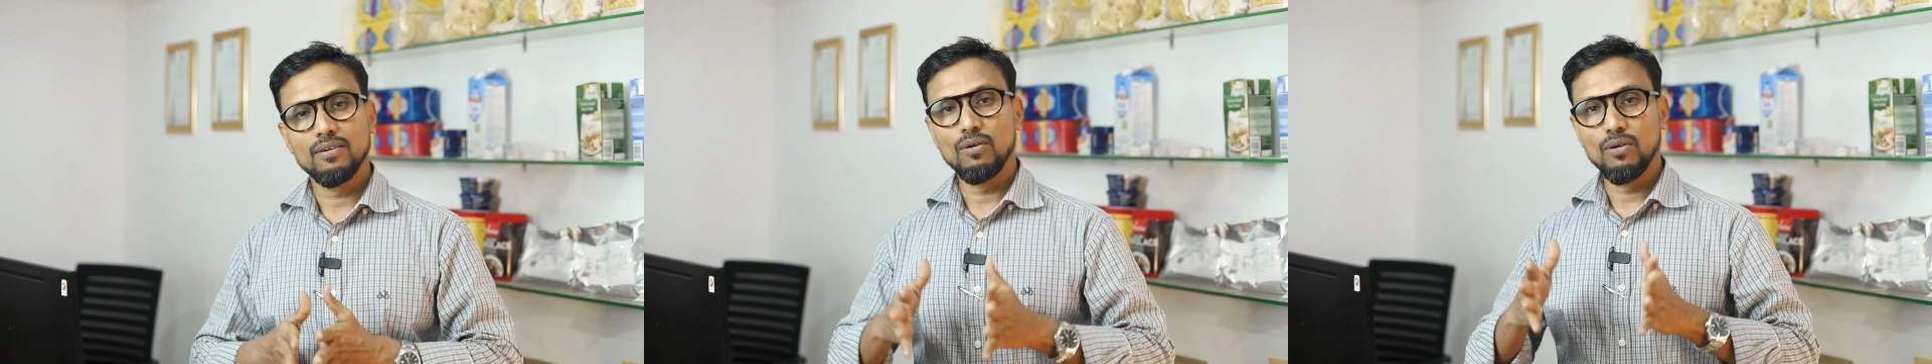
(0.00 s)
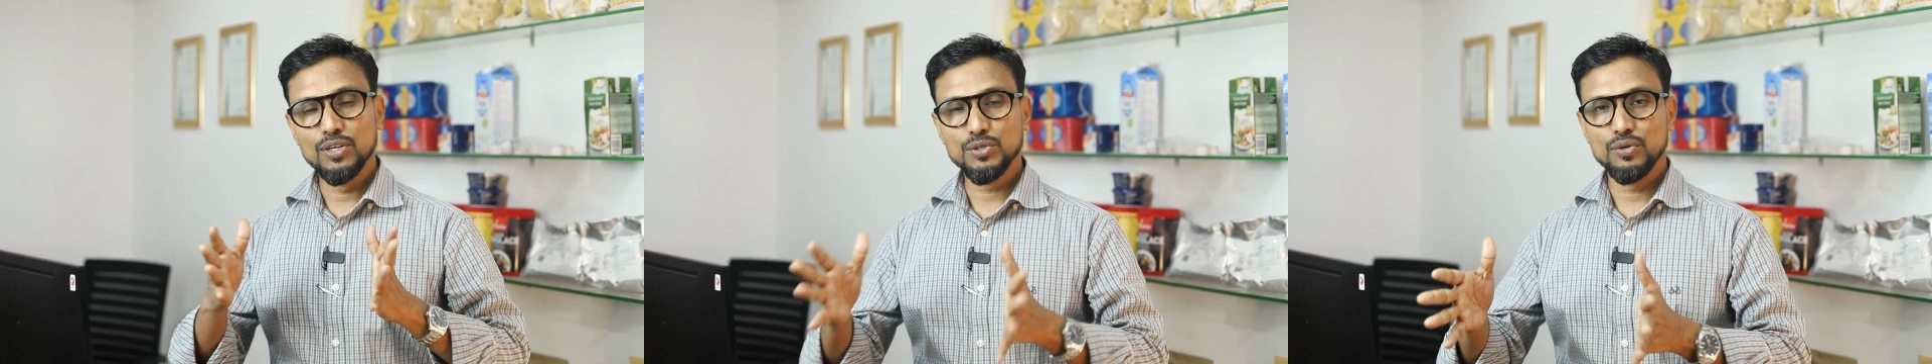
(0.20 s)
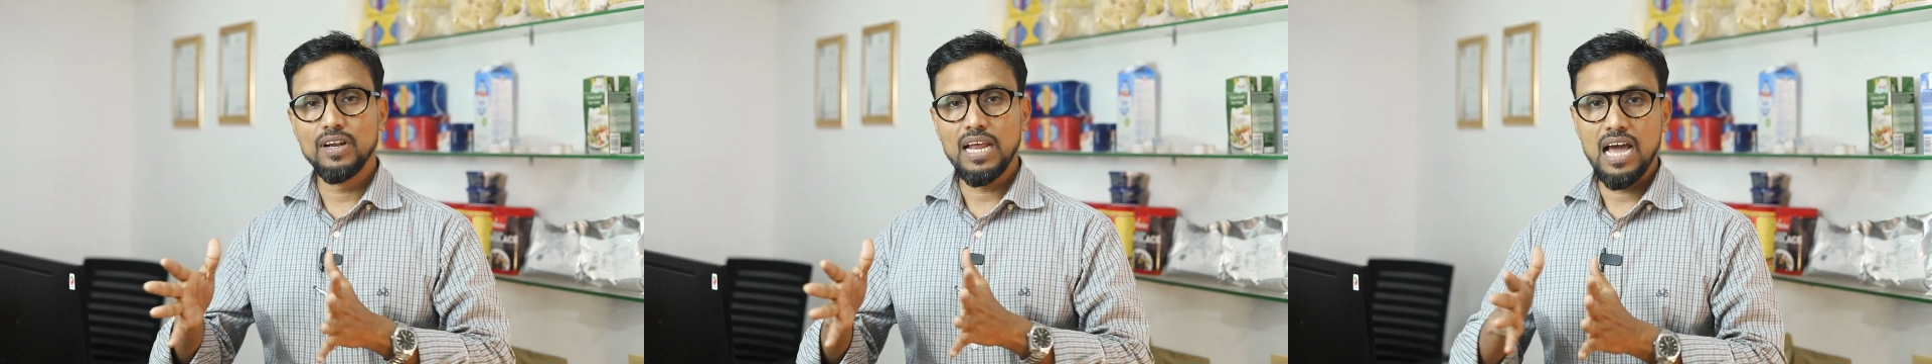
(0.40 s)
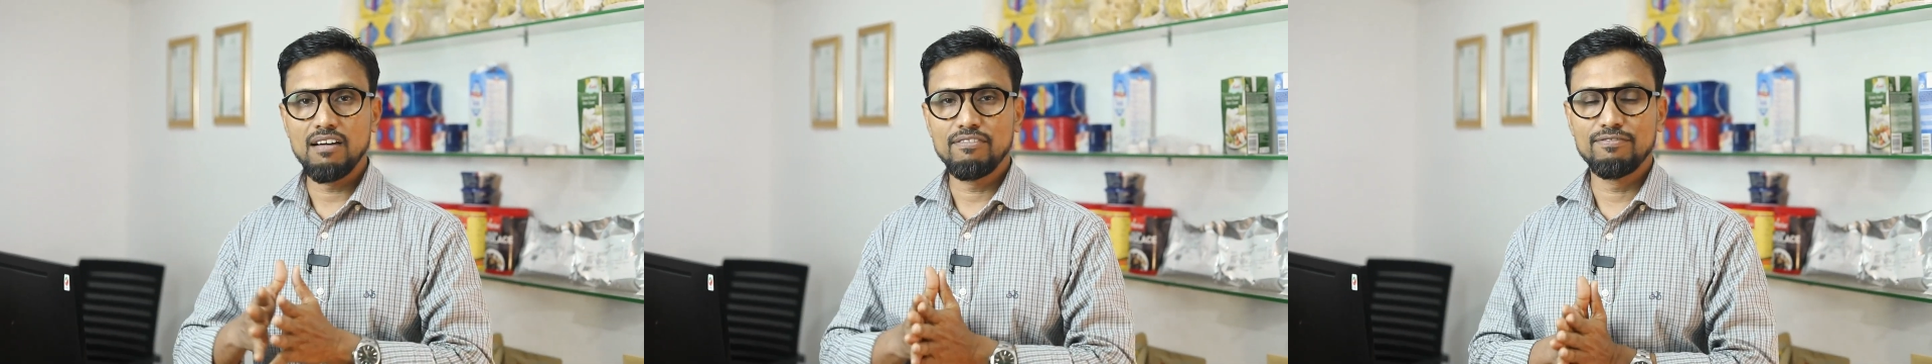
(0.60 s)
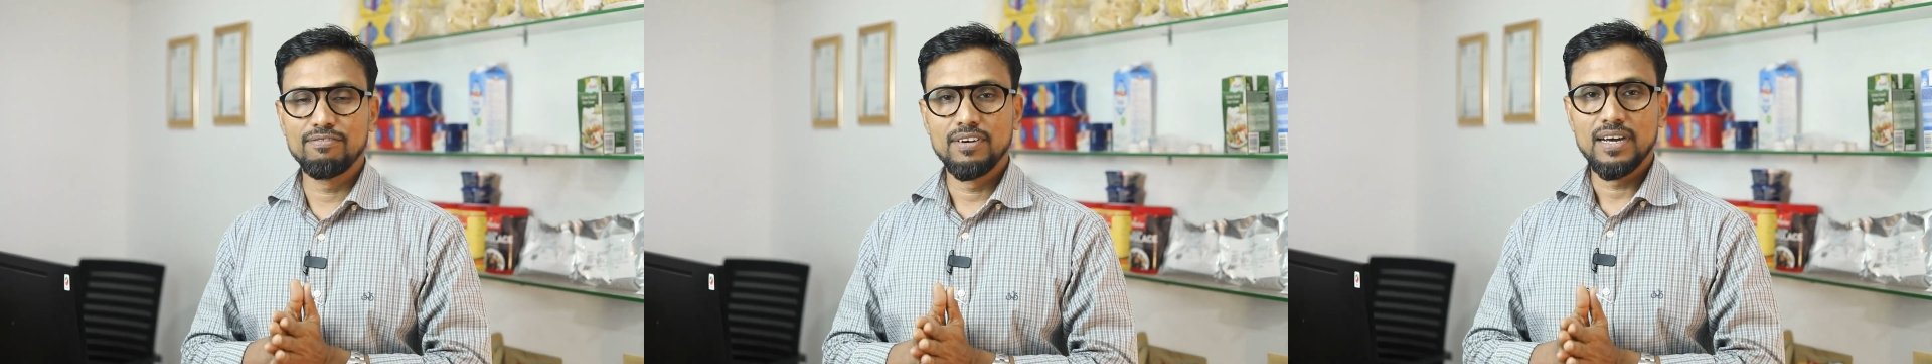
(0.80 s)
also you'll
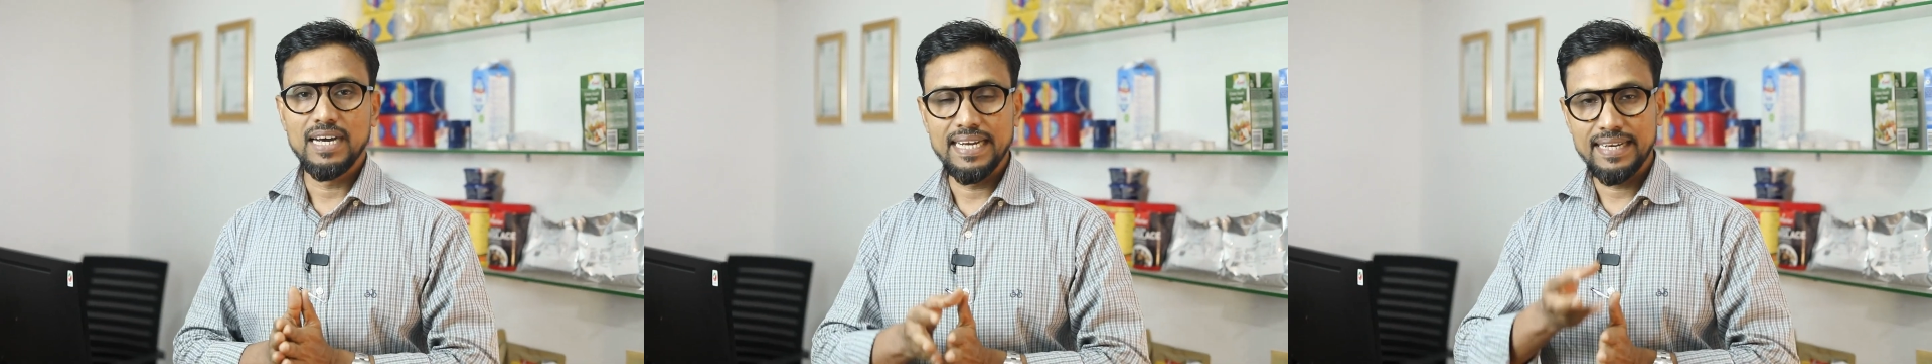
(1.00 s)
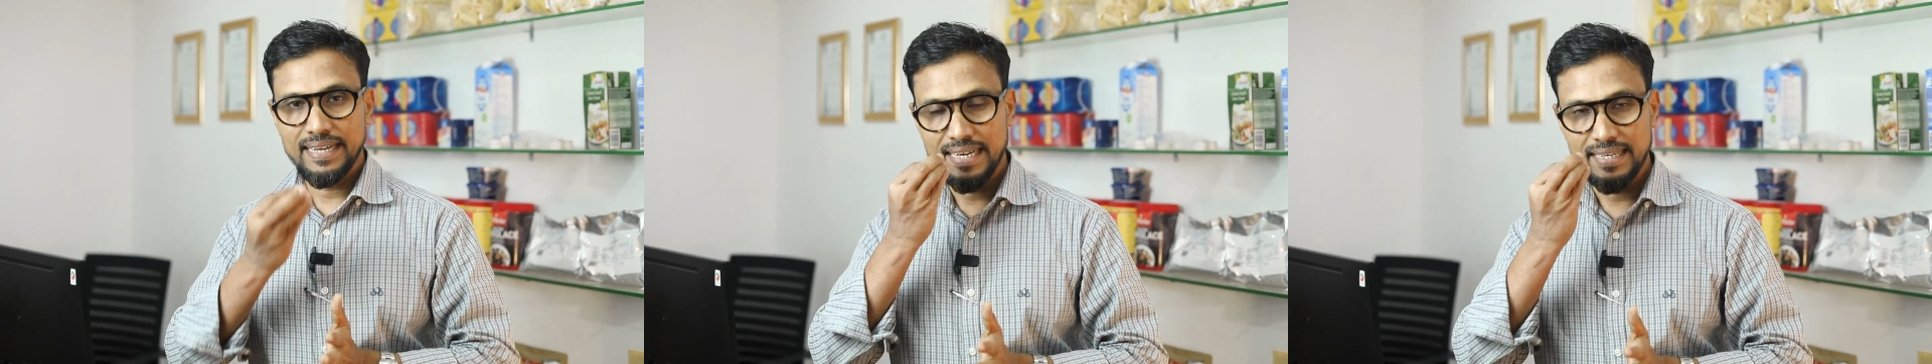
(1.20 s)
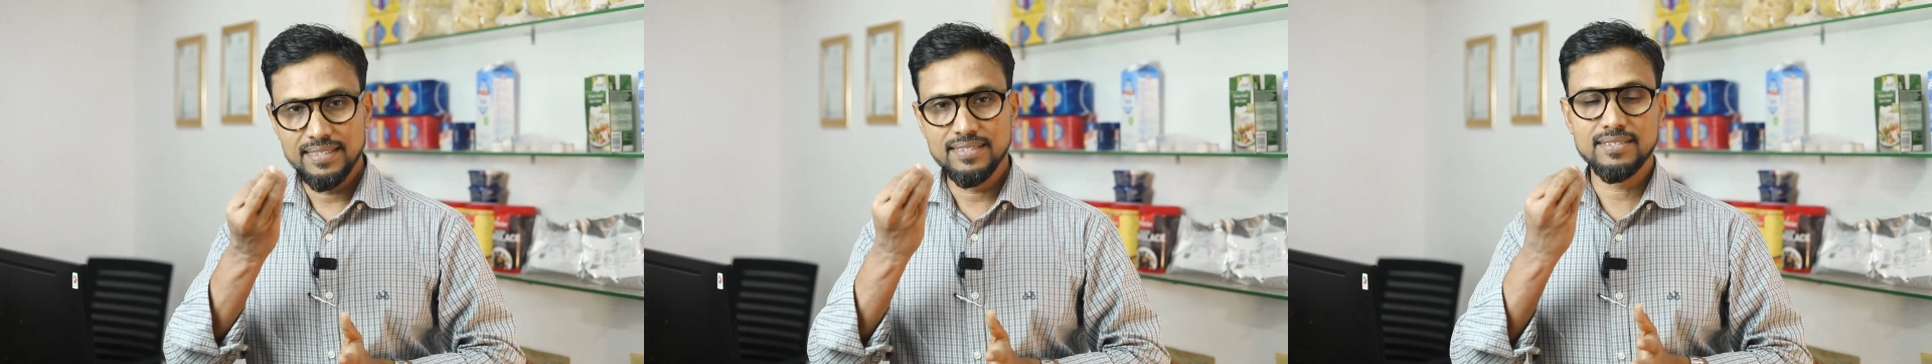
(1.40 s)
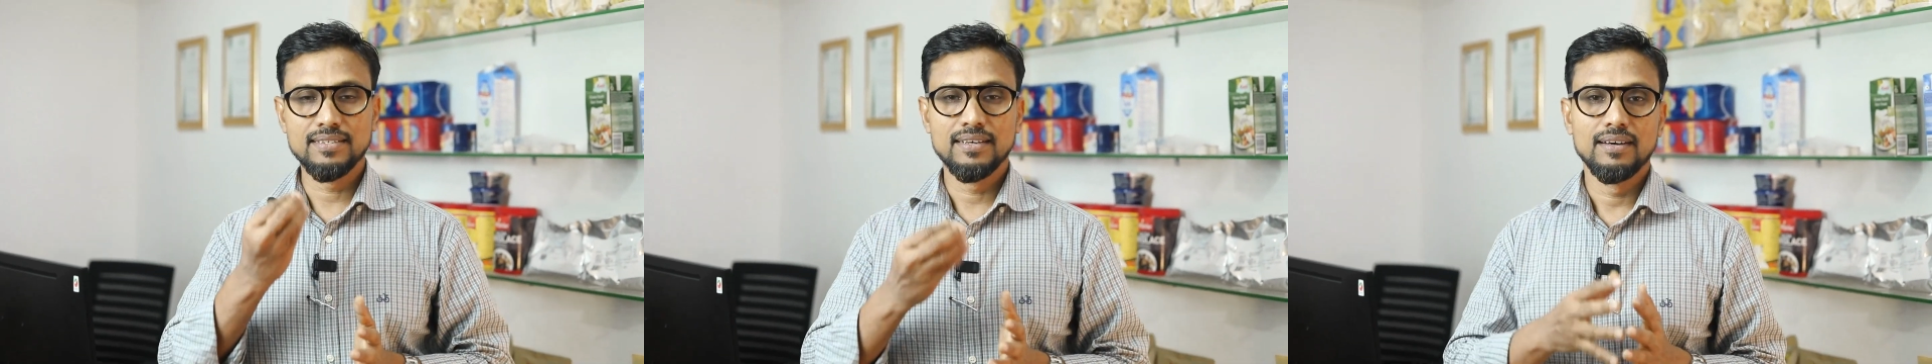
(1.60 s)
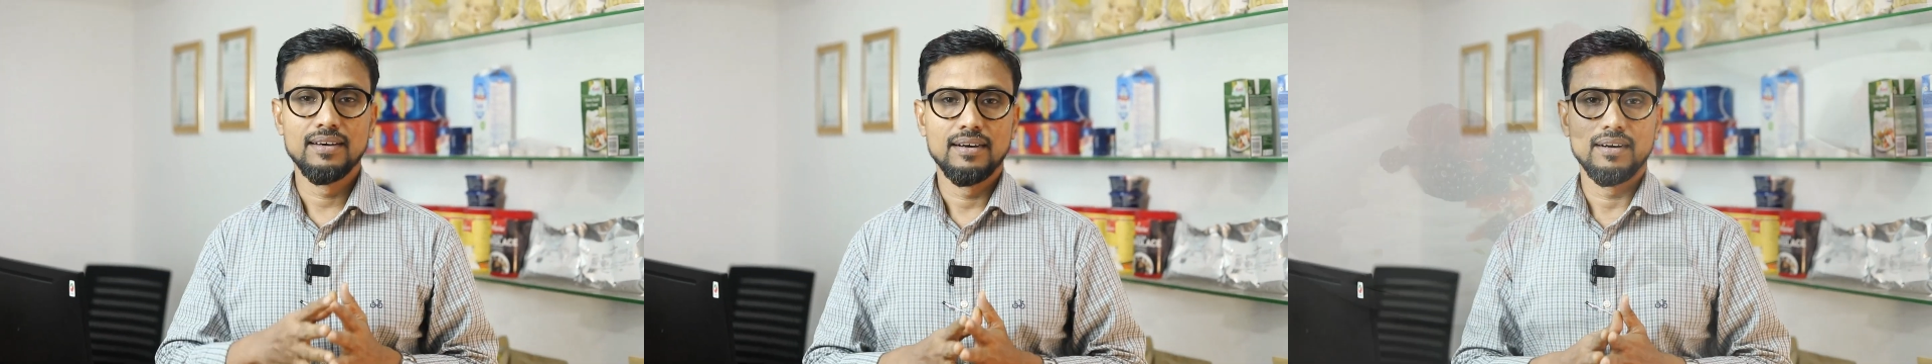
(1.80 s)
have a
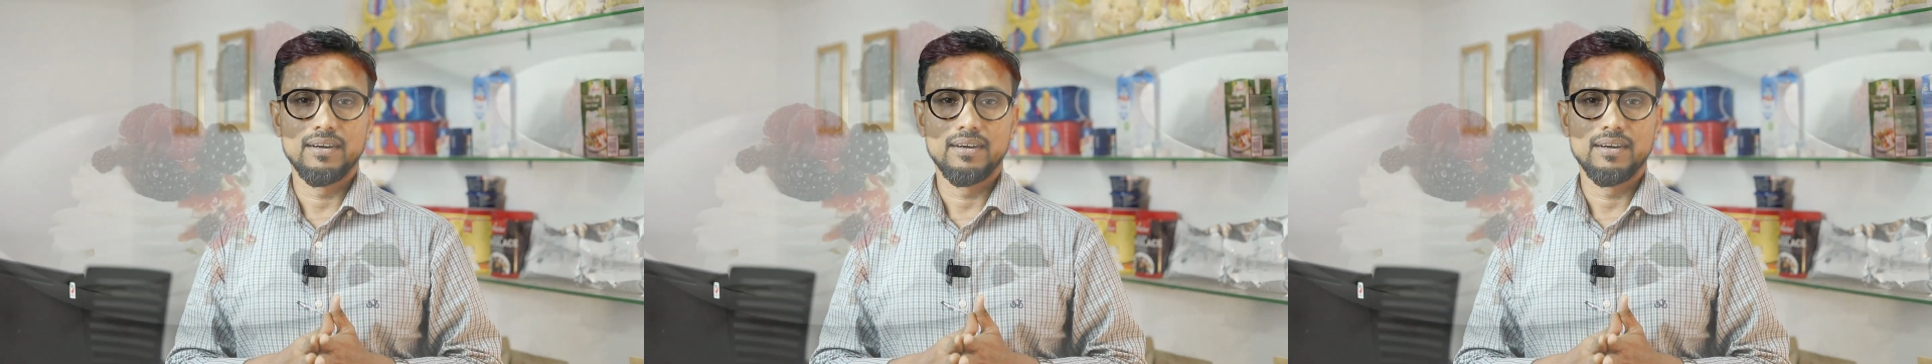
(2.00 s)
nice